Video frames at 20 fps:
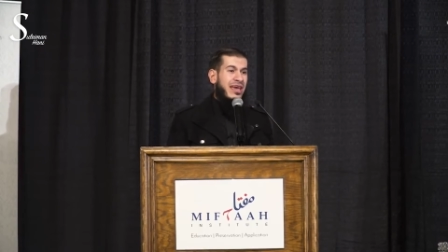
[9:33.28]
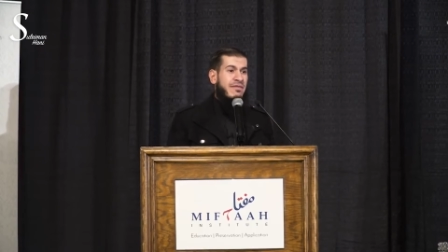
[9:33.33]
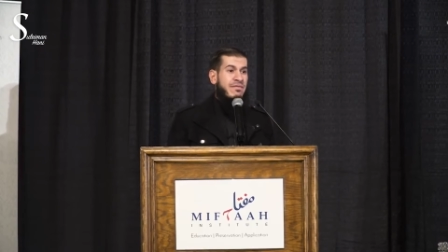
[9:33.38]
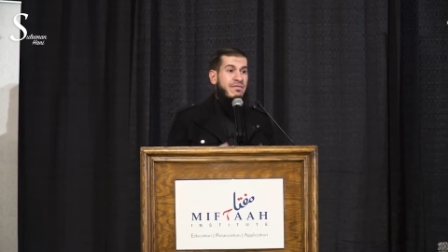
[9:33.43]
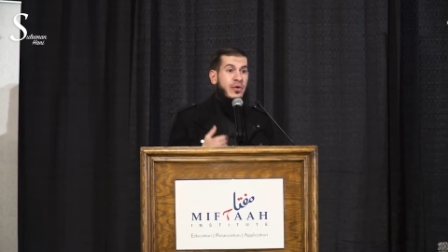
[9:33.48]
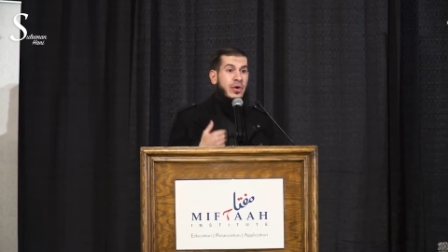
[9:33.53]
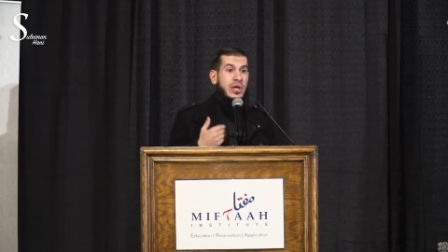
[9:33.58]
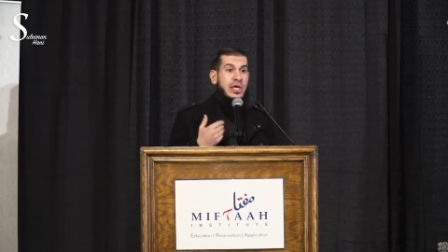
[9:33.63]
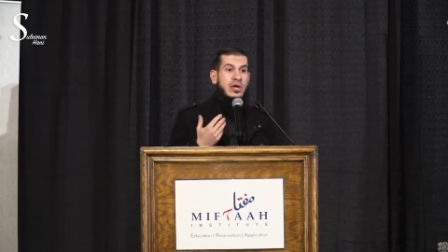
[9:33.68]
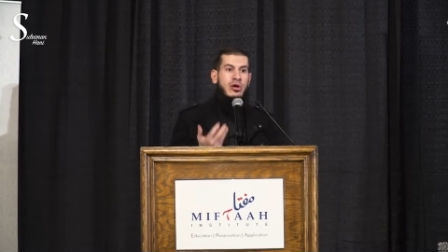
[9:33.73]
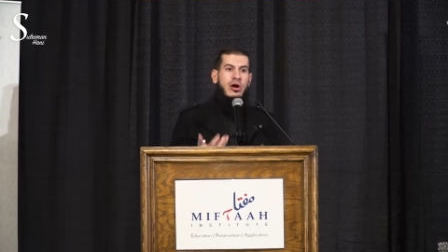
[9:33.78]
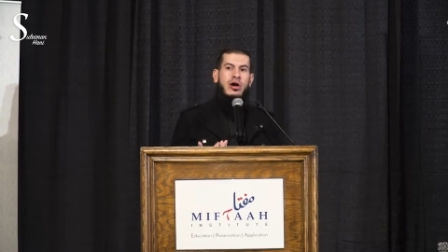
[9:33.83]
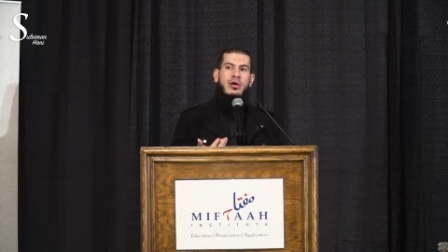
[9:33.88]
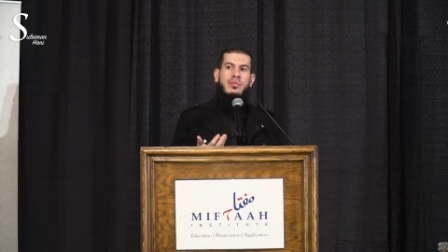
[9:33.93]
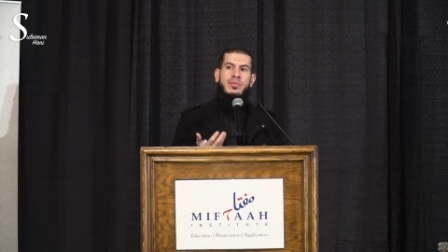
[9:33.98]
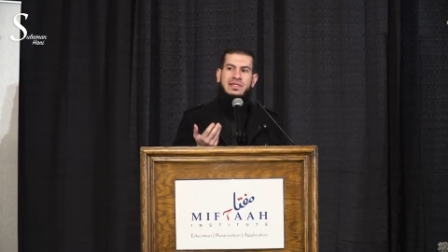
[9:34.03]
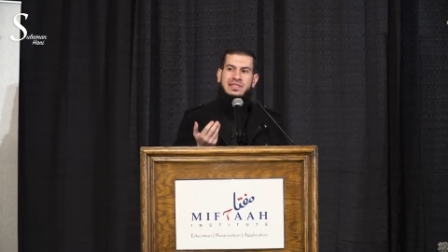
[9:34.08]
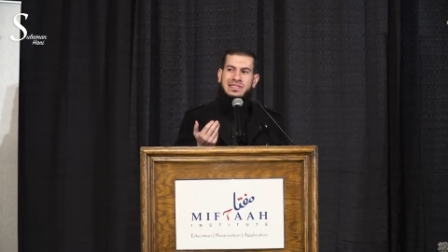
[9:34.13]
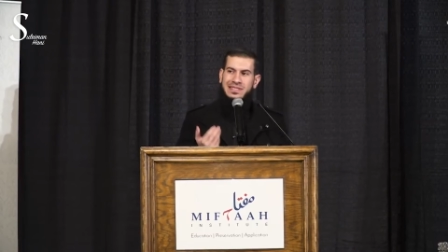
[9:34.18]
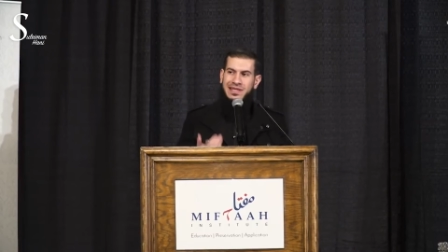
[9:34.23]
A very
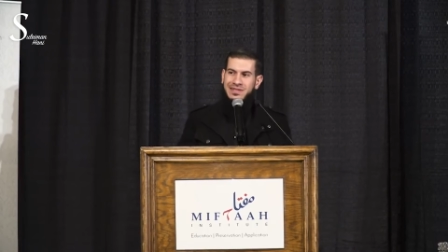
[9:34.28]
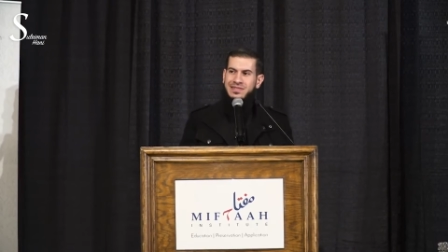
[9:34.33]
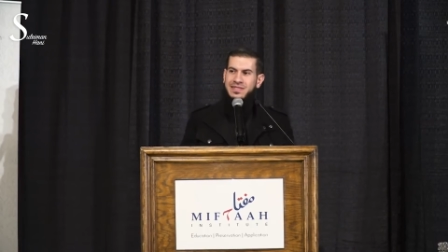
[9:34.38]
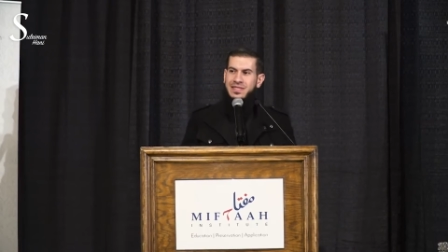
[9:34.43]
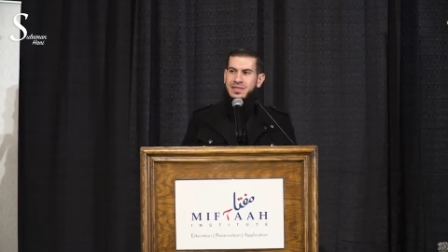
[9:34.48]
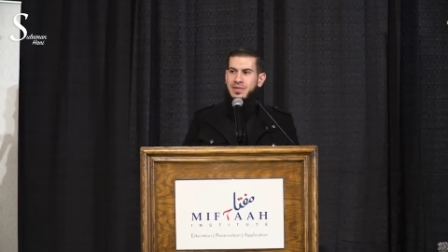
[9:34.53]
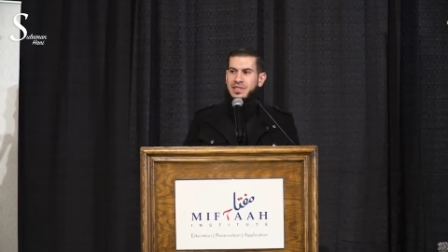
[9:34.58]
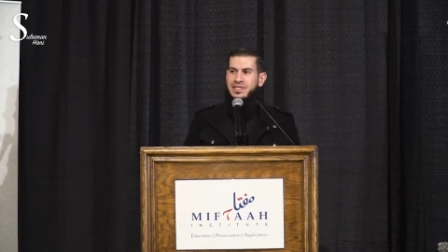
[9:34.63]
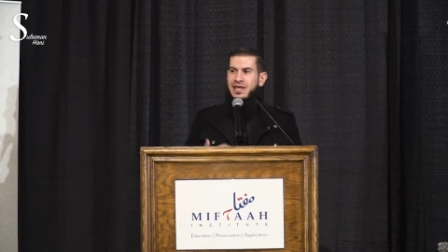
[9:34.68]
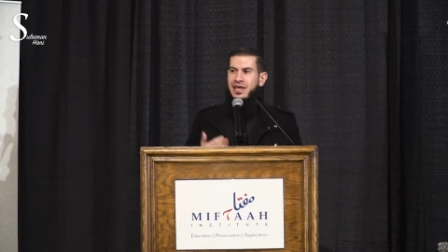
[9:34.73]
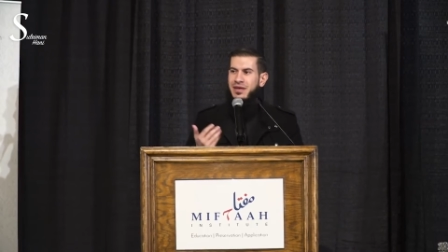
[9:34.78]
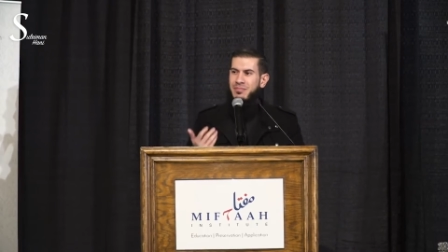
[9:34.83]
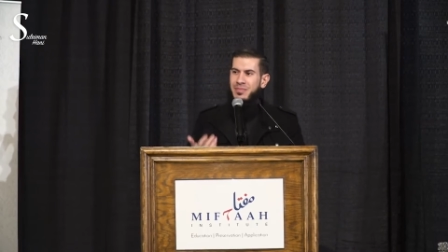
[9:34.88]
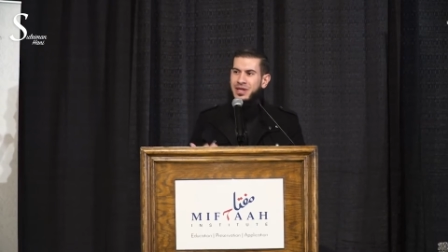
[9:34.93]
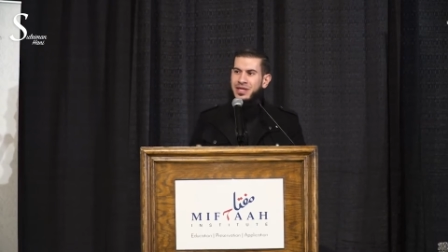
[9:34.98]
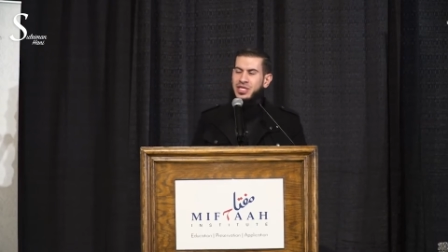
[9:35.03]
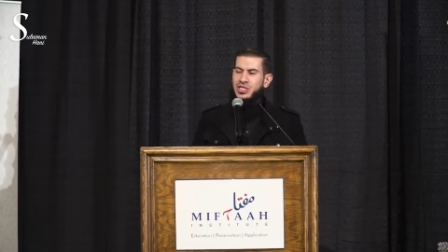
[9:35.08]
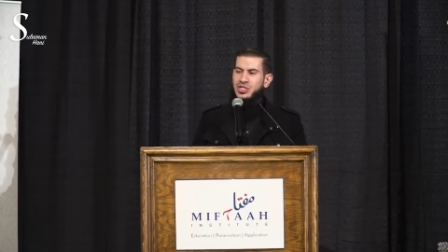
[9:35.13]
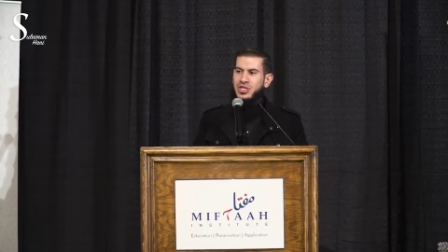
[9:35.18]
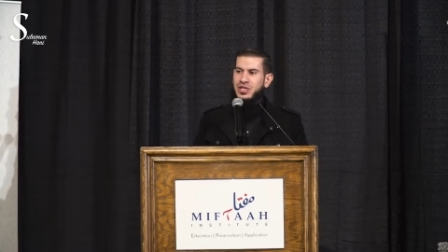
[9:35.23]
common sentiment at
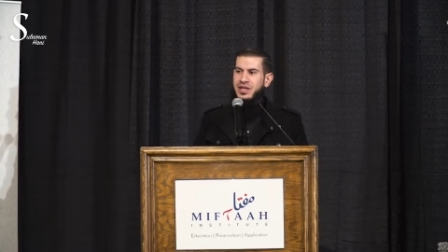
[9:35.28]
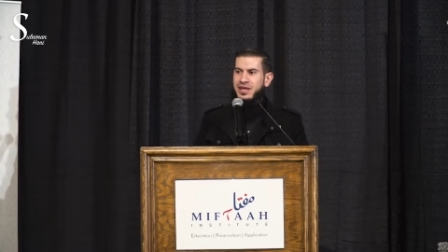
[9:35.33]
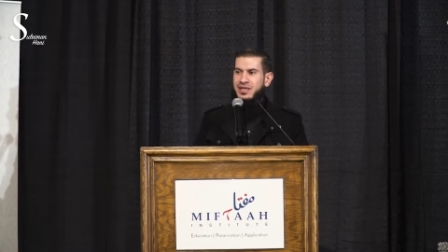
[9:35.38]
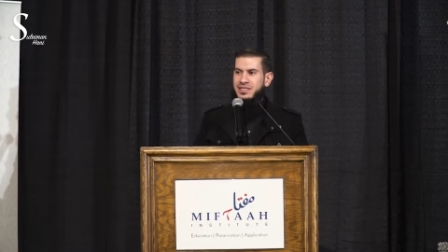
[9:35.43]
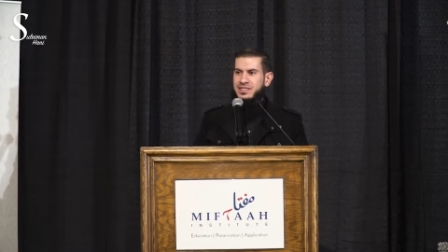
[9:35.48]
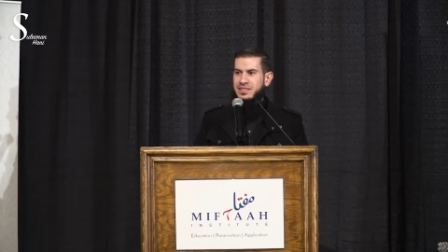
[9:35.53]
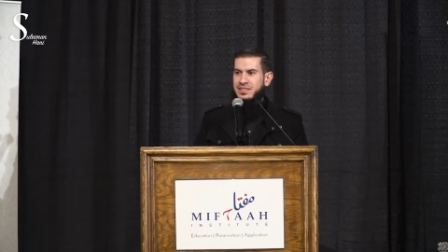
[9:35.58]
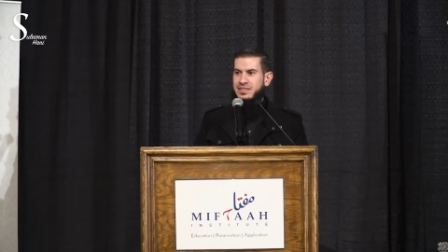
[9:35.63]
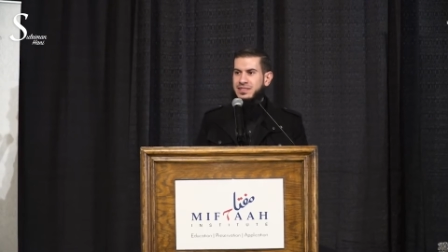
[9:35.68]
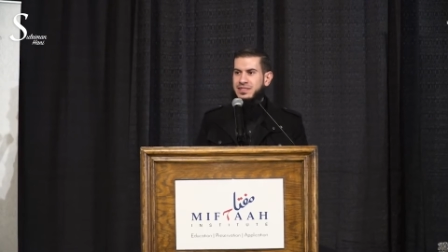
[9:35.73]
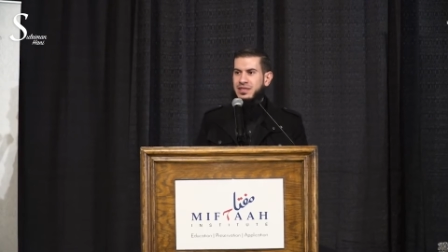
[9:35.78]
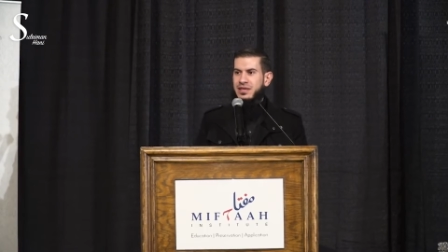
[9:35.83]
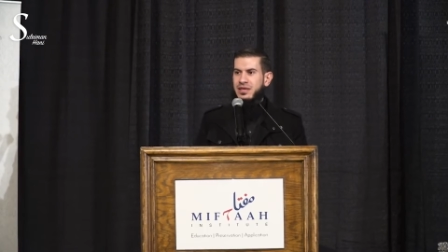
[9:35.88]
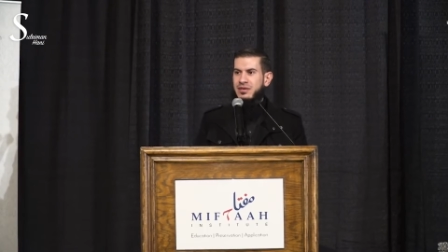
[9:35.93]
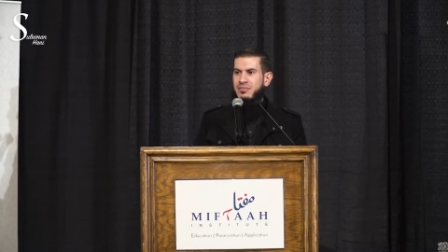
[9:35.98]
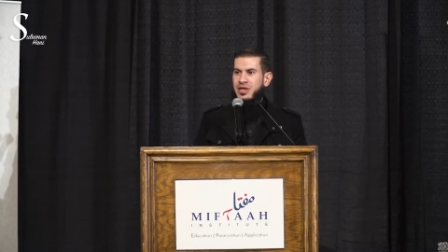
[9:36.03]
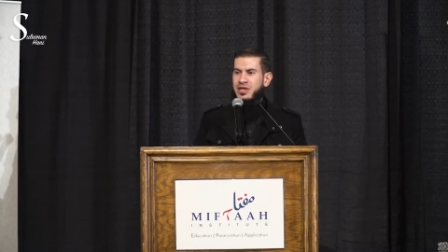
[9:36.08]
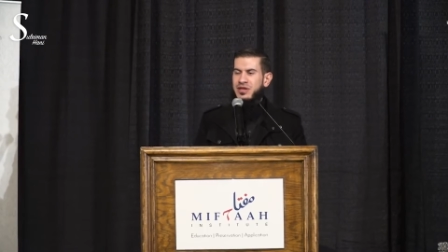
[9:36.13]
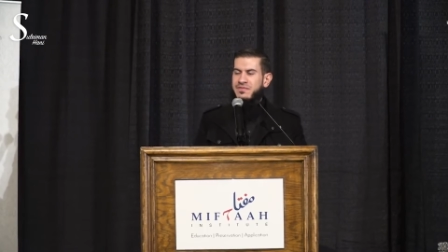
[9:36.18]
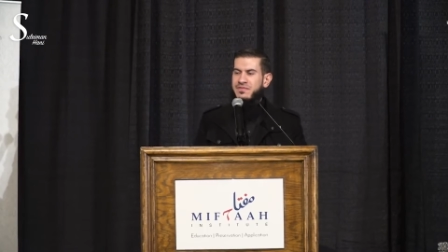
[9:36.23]
many janazas,
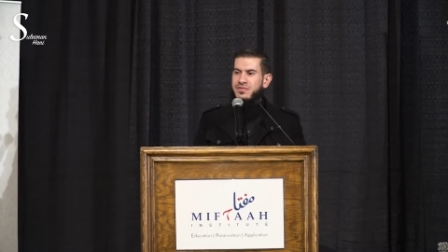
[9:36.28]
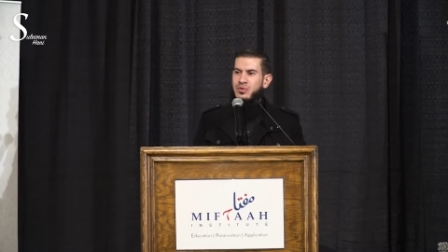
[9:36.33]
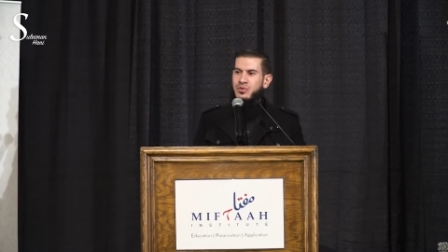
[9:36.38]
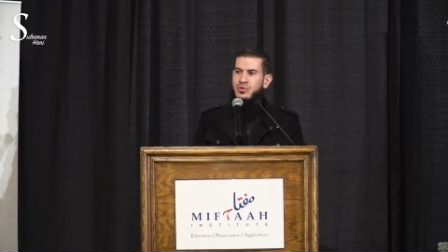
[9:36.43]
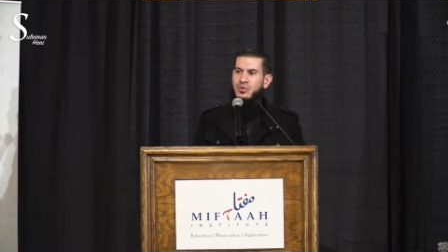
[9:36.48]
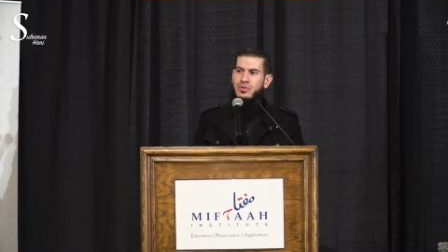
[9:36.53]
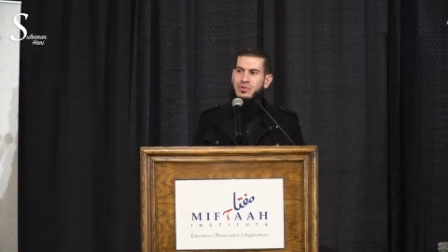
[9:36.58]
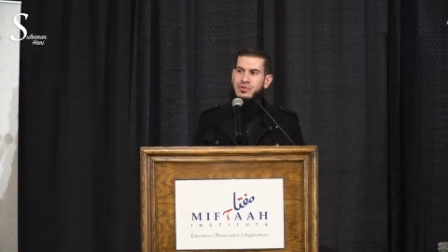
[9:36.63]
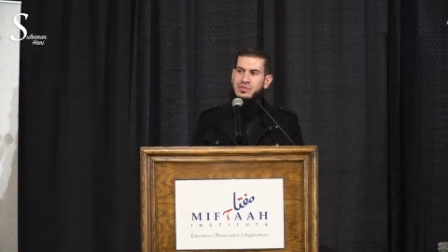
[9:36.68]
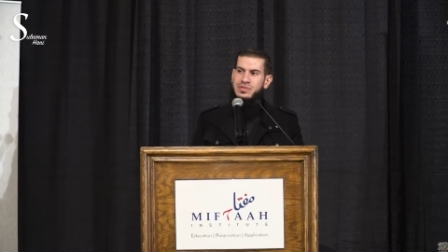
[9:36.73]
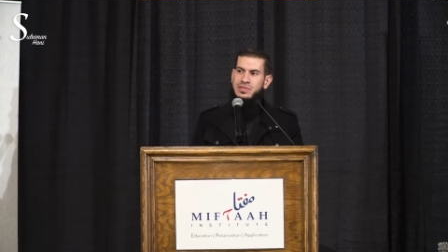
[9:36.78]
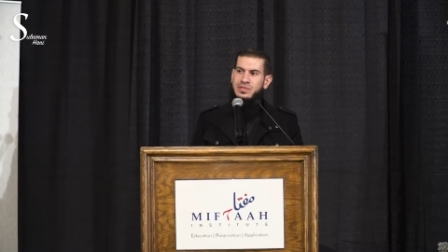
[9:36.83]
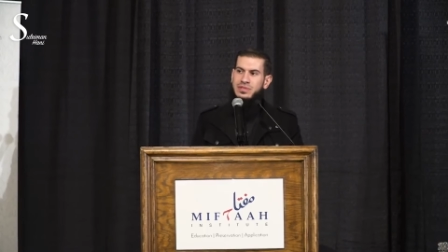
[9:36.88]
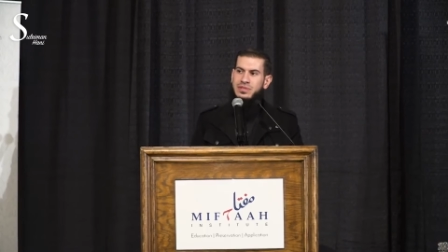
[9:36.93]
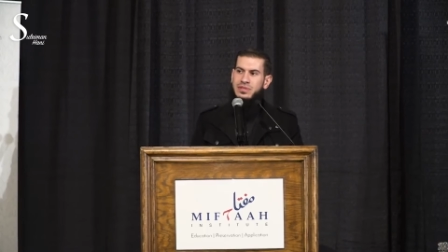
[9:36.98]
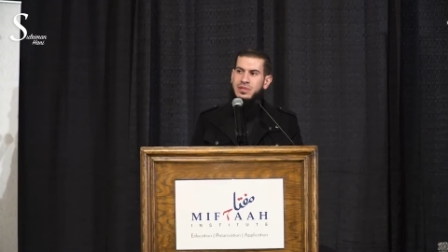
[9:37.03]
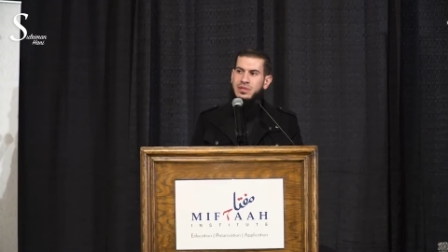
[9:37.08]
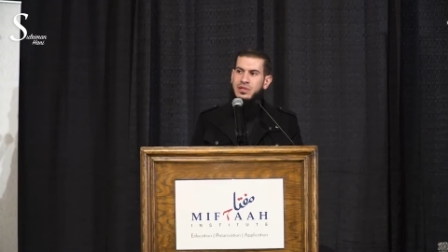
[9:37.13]
many funerals.